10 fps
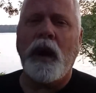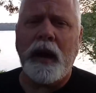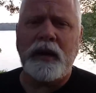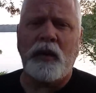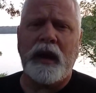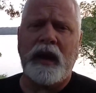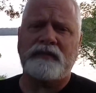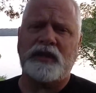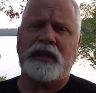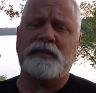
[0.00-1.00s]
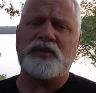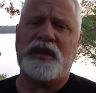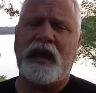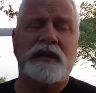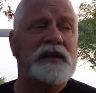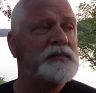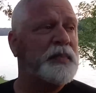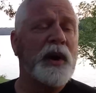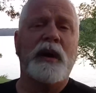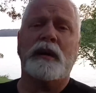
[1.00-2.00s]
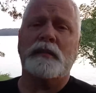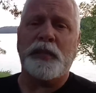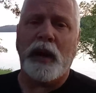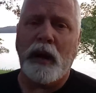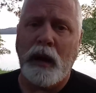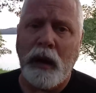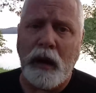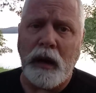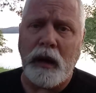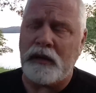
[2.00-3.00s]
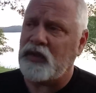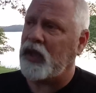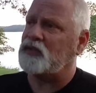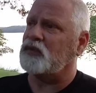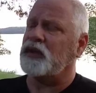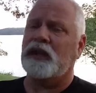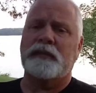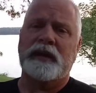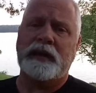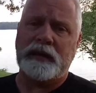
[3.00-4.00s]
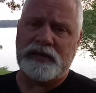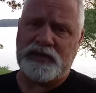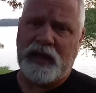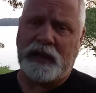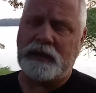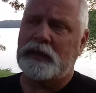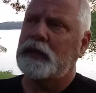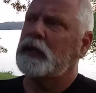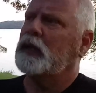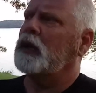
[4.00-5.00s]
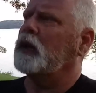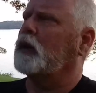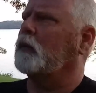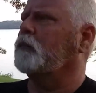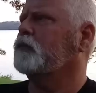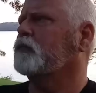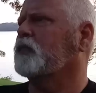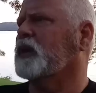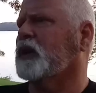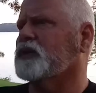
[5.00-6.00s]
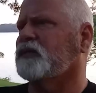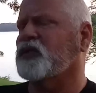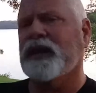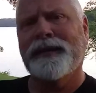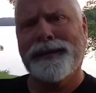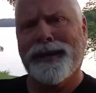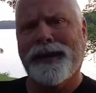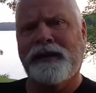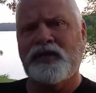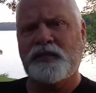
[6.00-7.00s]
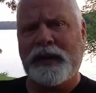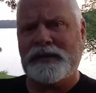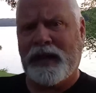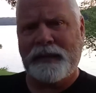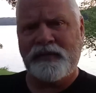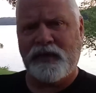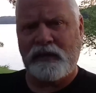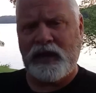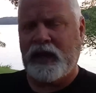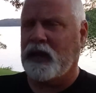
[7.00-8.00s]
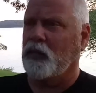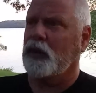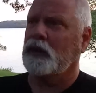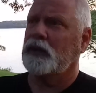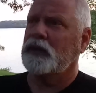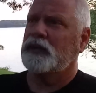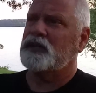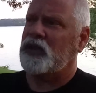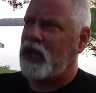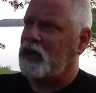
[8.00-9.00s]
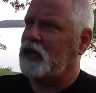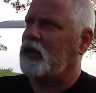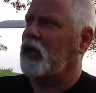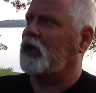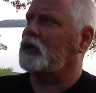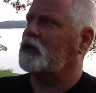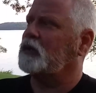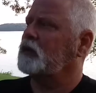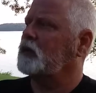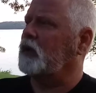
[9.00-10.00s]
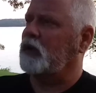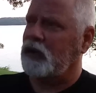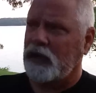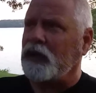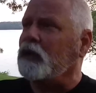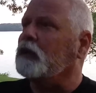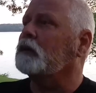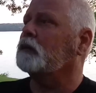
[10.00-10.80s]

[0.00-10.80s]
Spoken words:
do I have to keep saying this? Bert, thanks for telling me I need to say it. Because I've said it again. I've spent time in front of the camera saying it again and again